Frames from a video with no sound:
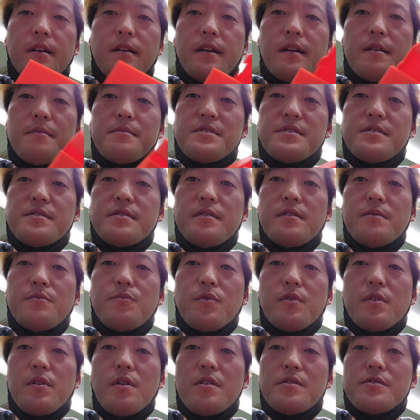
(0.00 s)
All right,
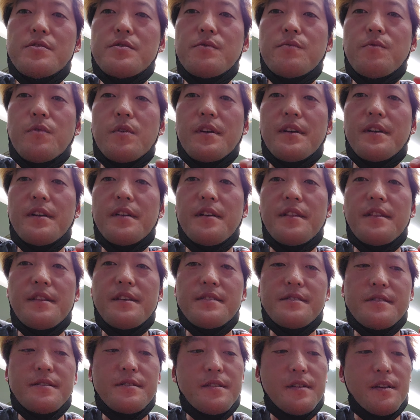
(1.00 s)
we're also working on
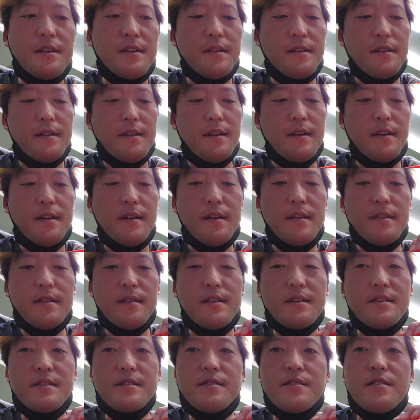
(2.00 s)
this
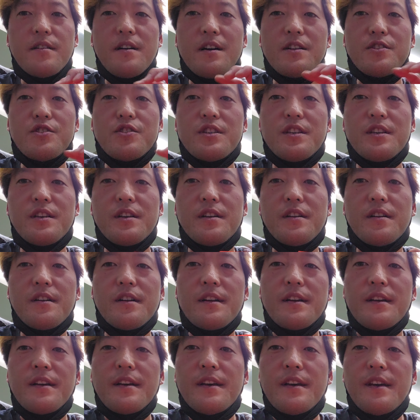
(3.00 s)
this notch here.
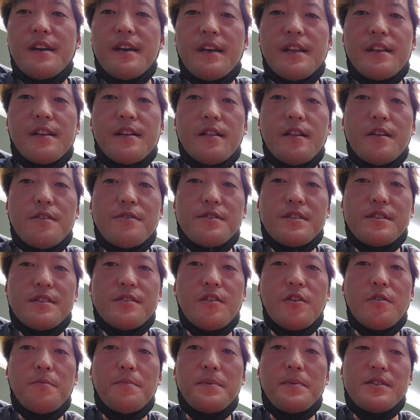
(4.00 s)
It closes
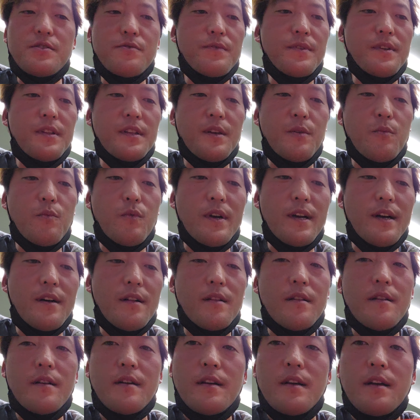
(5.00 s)
and opens really
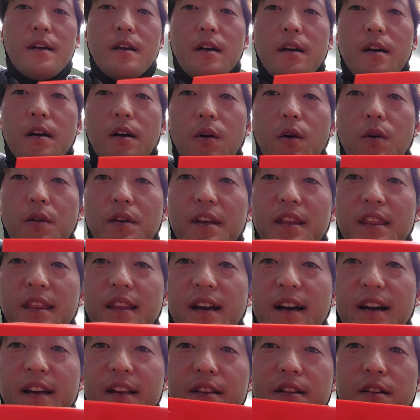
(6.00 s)
well. Only
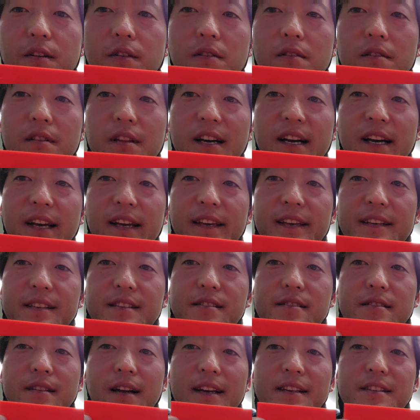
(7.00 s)
thing I don't like
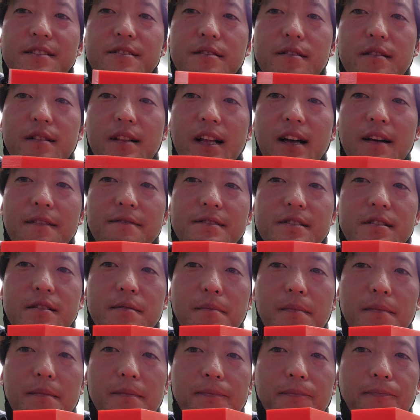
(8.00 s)
is I still have
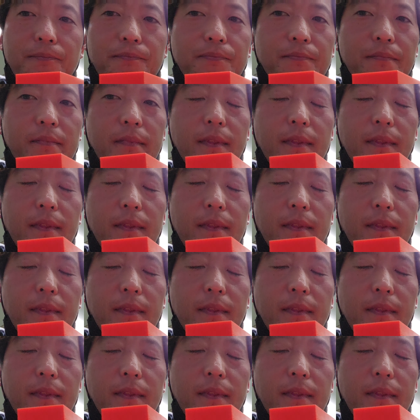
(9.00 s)
some